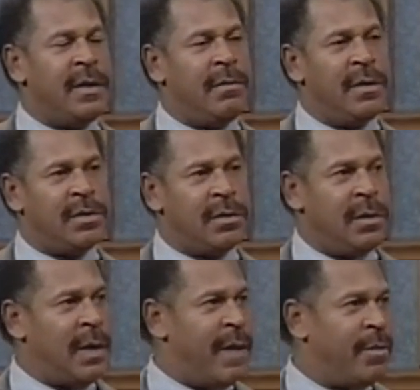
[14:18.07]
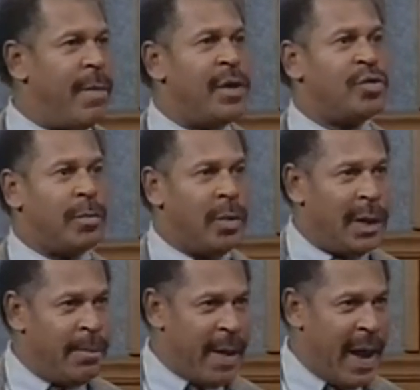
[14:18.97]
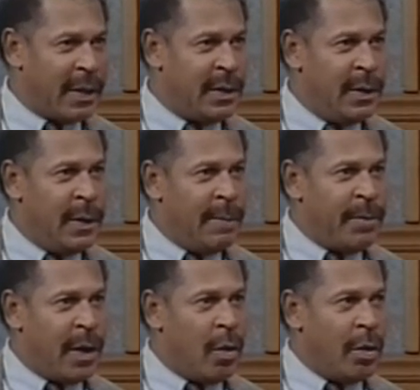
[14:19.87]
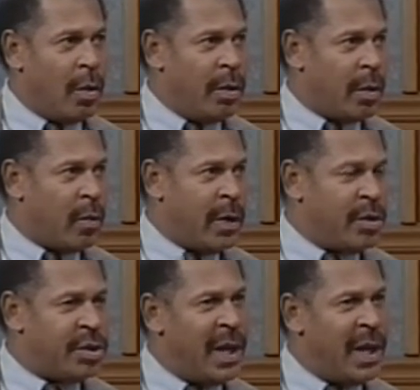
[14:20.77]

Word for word: that this can have a measurable impact on, on your careers.